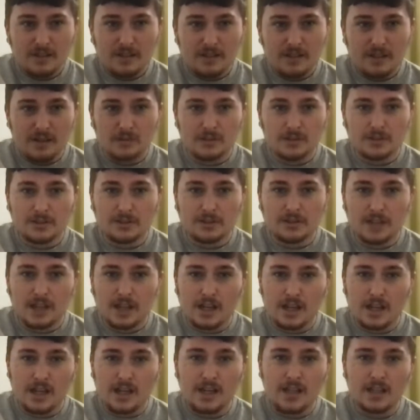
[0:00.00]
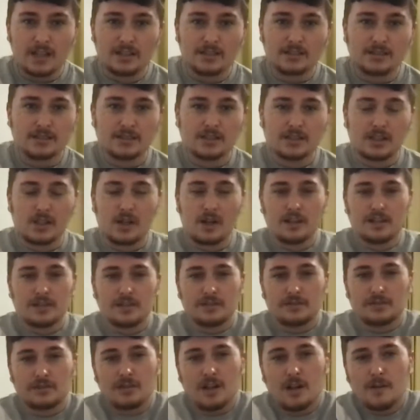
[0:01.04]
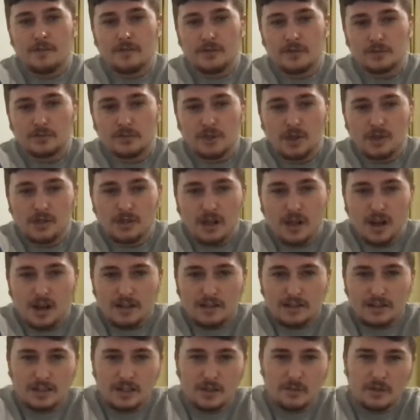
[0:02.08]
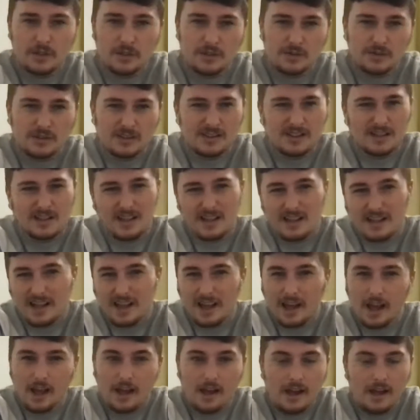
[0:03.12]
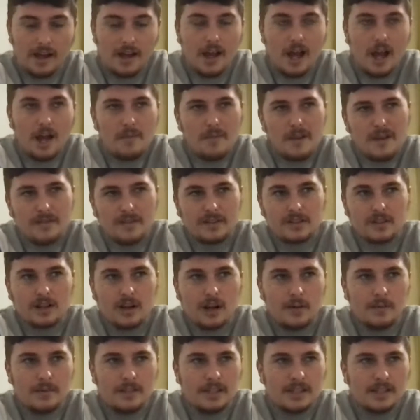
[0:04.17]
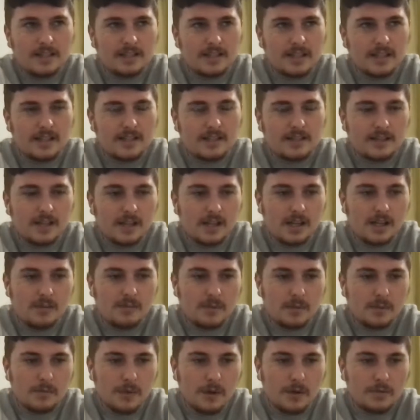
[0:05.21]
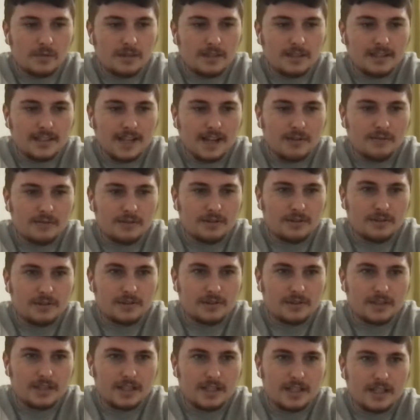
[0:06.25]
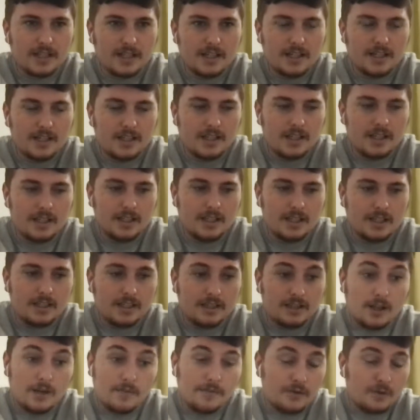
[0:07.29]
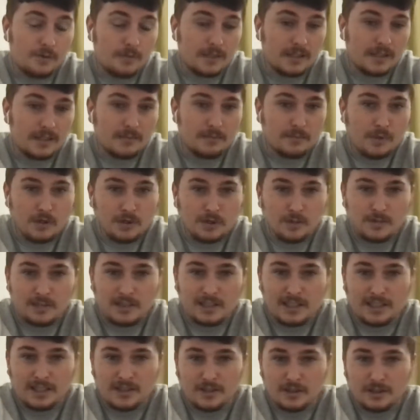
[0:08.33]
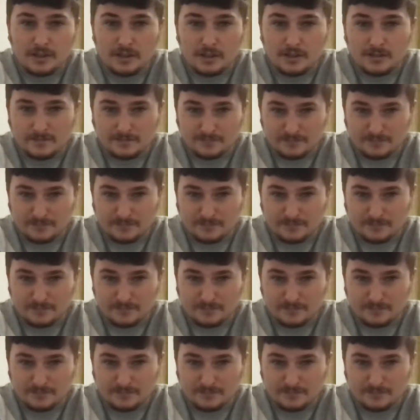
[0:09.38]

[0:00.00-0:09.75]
was the likes of Scunthorpe Doncaster, which was a bit of a derby in a sense, but mostly down to the Scunthorpe being bottom of League Two,